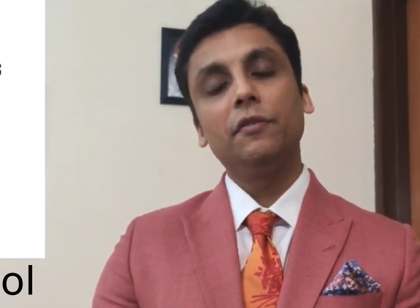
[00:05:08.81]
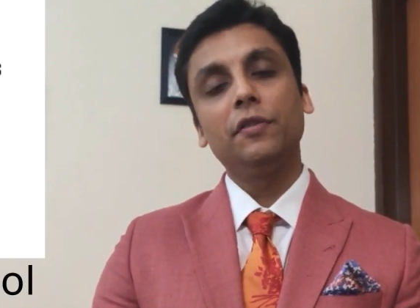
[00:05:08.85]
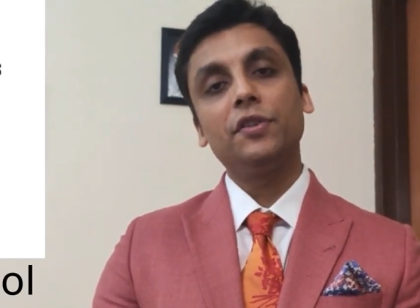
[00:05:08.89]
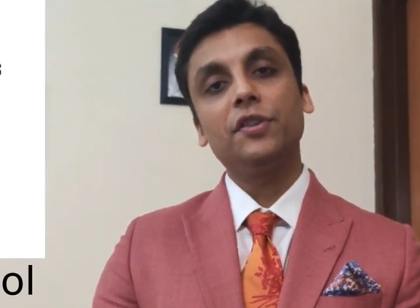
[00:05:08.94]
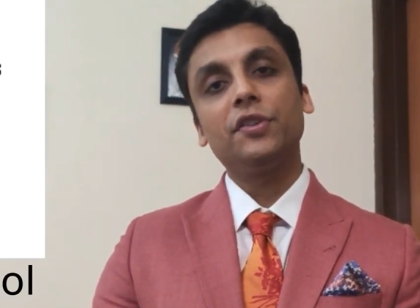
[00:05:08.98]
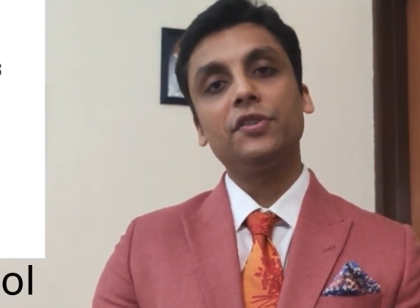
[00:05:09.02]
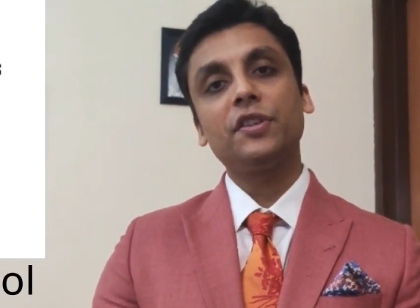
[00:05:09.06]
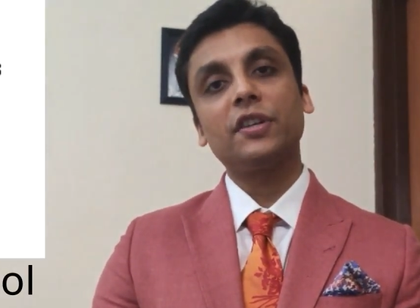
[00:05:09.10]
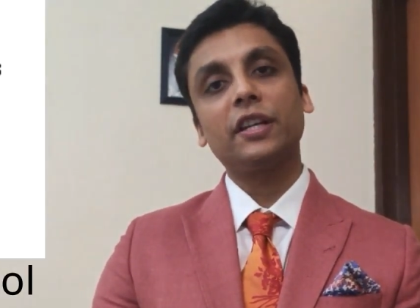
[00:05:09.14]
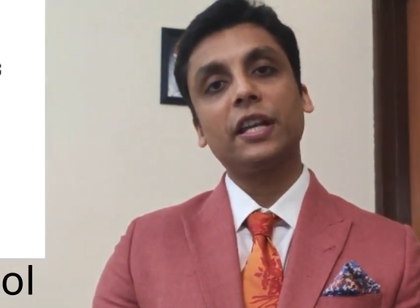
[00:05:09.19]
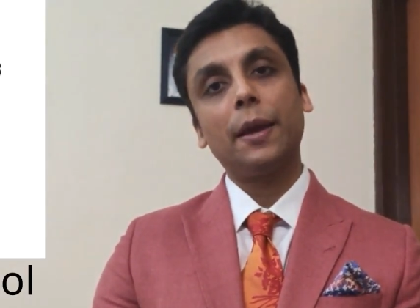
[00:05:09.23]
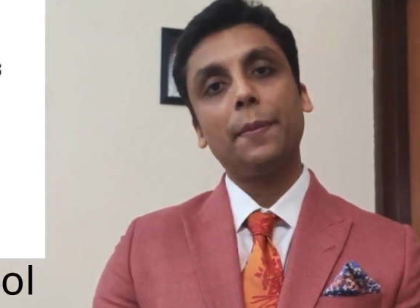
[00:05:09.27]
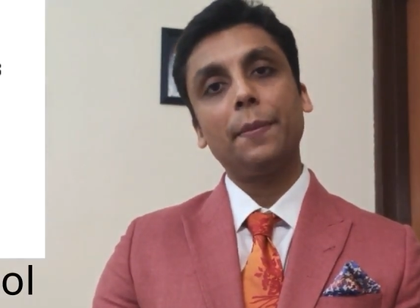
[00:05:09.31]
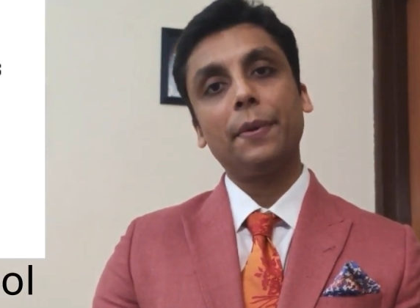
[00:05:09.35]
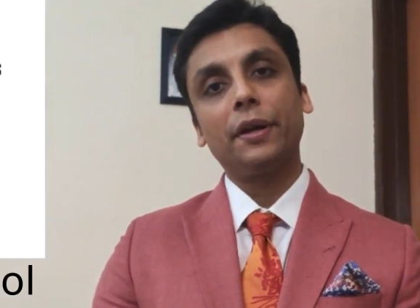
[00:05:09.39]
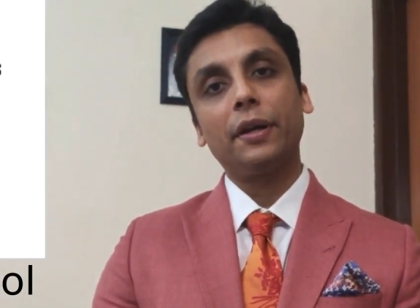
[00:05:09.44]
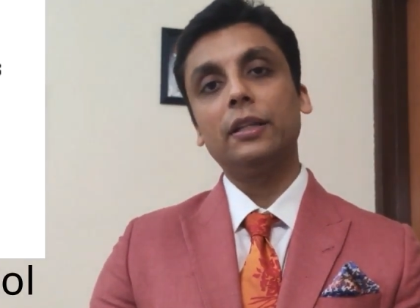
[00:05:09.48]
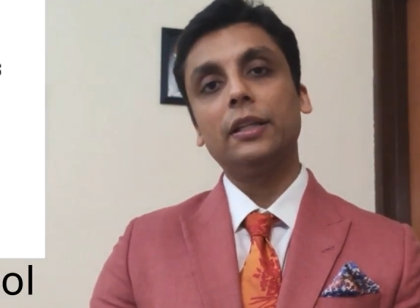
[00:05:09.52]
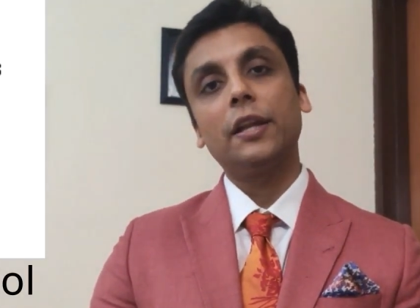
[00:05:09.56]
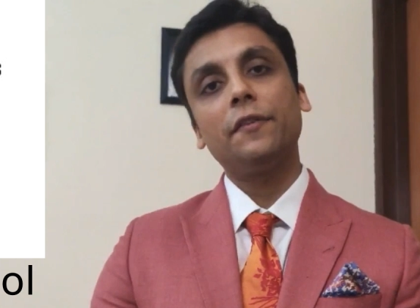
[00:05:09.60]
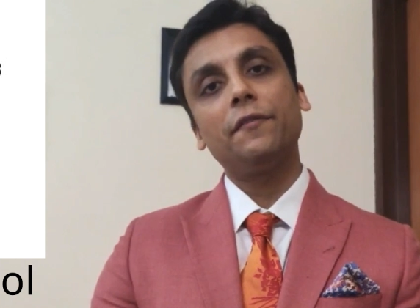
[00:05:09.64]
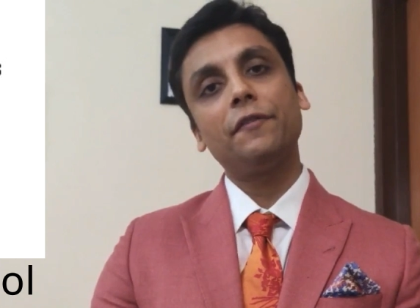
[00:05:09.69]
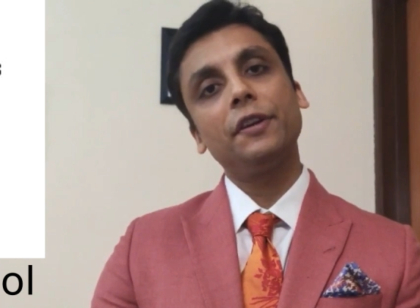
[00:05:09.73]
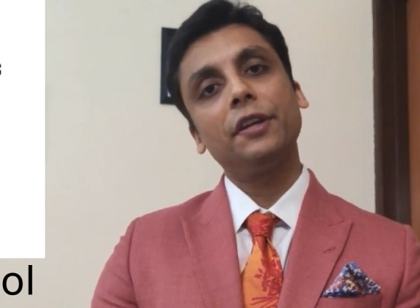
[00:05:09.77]
which is a
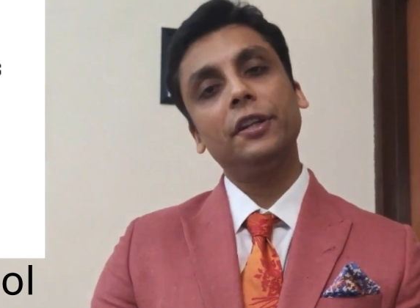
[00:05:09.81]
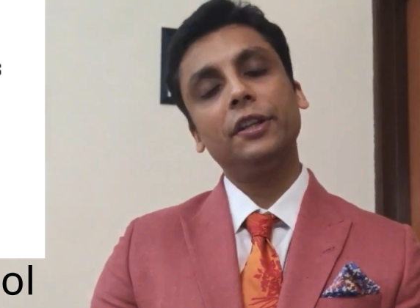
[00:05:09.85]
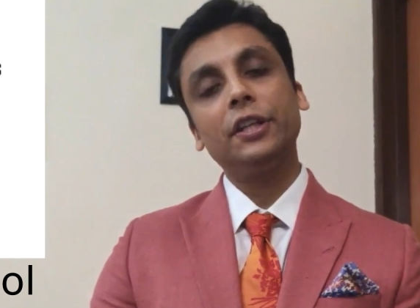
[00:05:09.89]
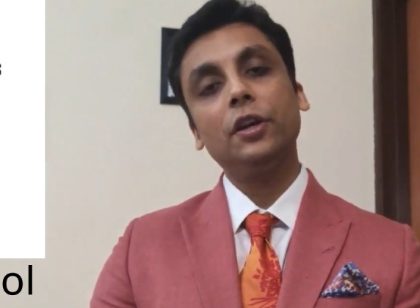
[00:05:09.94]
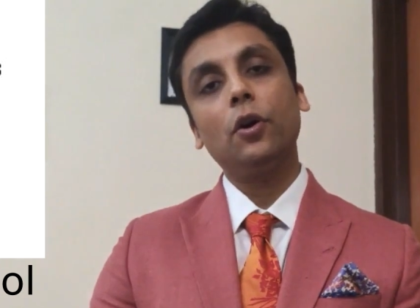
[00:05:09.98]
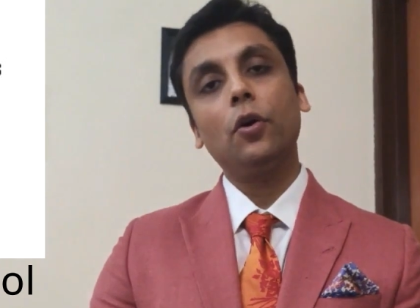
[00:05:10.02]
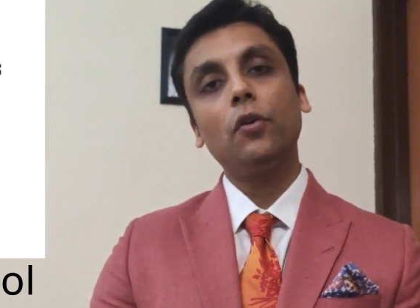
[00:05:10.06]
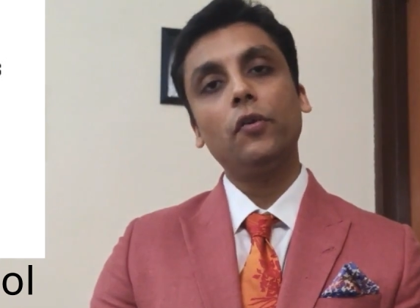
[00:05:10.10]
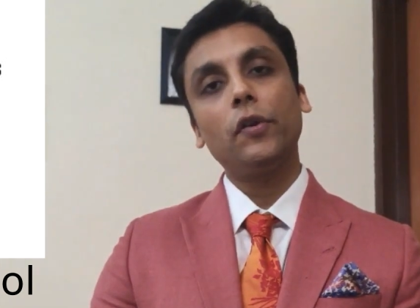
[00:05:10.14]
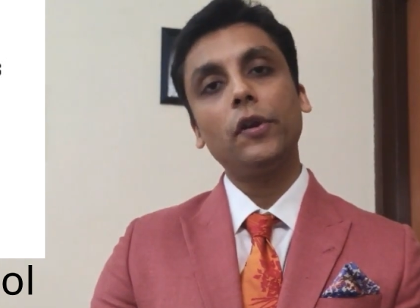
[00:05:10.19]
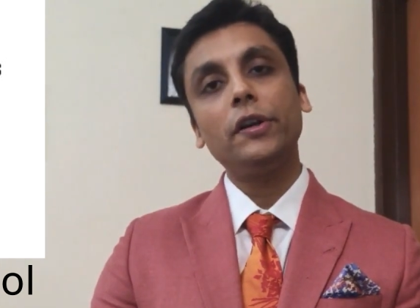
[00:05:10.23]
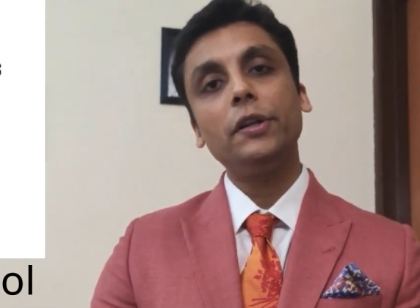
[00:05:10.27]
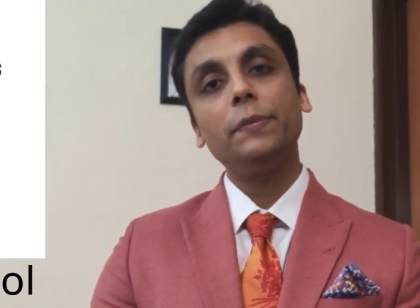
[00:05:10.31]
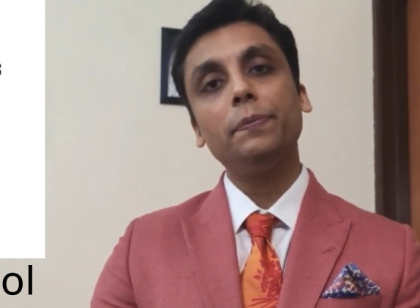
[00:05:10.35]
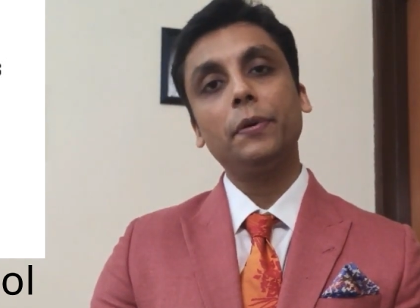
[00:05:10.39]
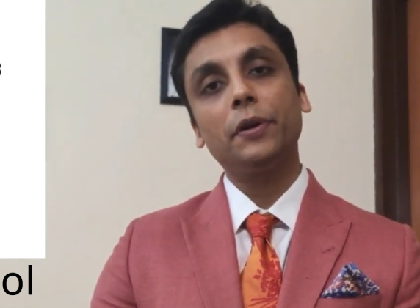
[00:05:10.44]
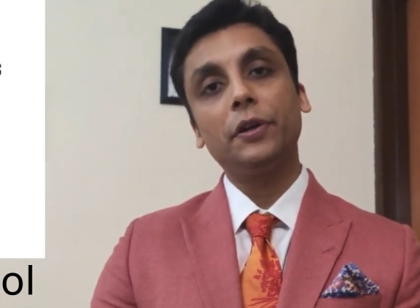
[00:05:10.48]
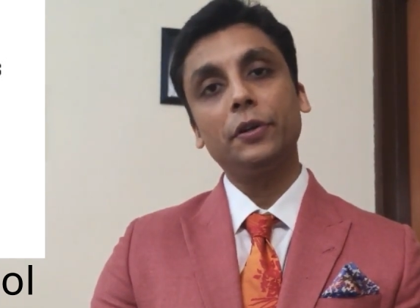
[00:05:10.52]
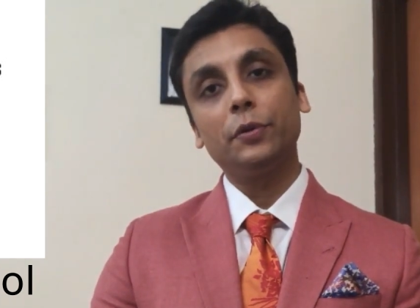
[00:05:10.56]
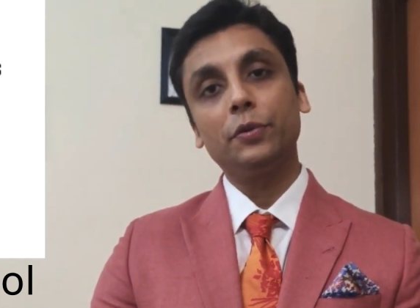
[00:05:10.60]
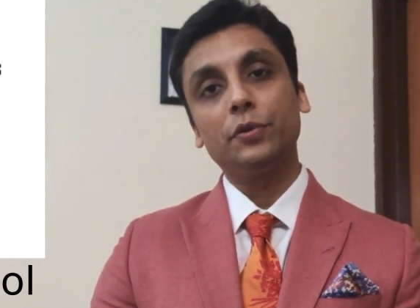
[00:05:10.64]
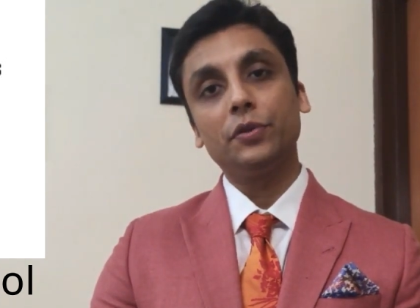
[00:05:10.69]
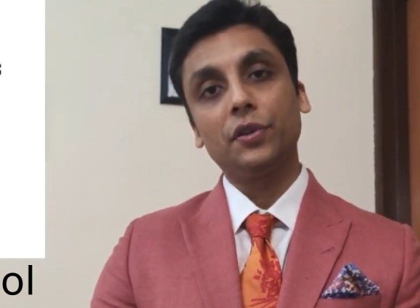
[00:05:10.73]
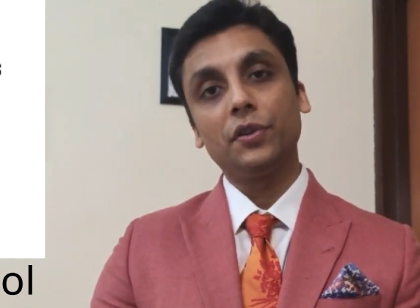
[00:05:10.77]
chemical that Vinati already
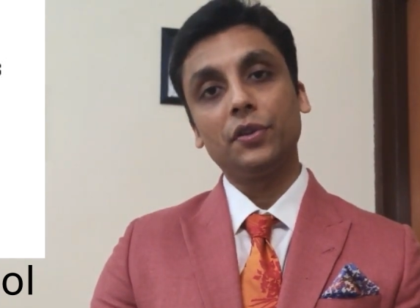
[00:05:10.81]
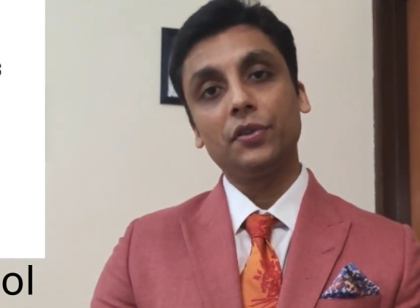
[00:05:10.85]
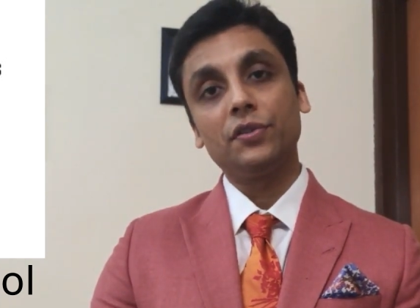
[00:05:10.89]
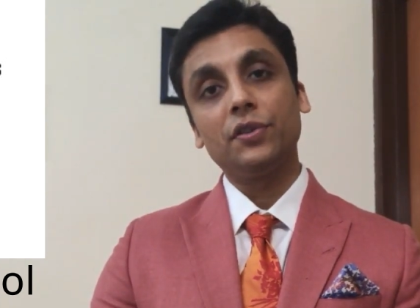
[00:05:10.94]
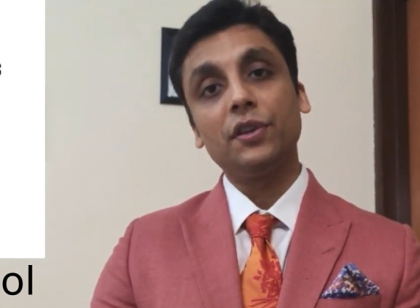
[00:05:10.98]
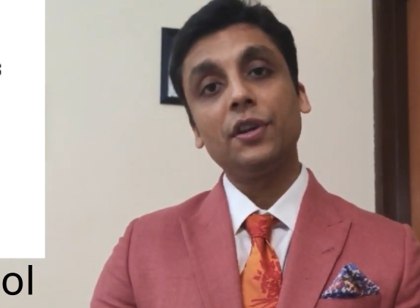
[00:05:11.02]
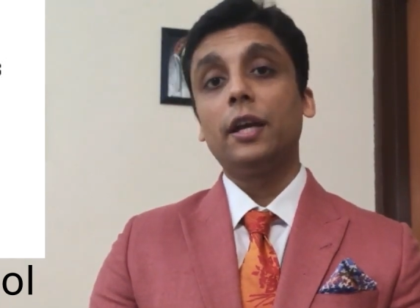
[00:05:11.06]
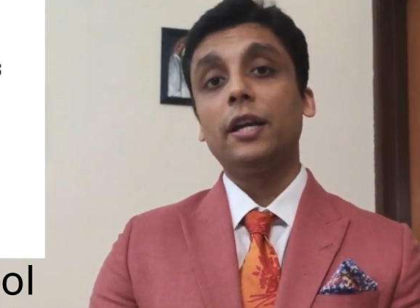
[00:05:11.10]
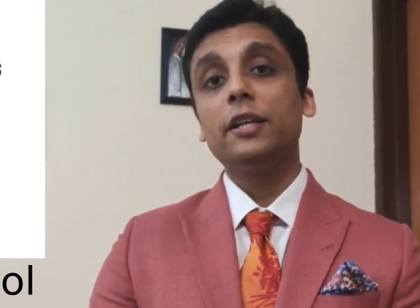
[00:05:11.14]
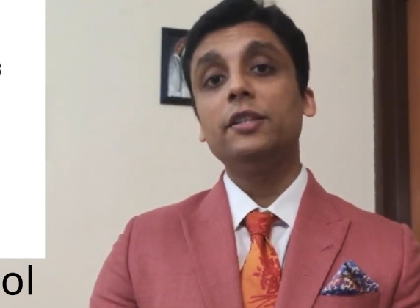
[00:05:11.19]
produces,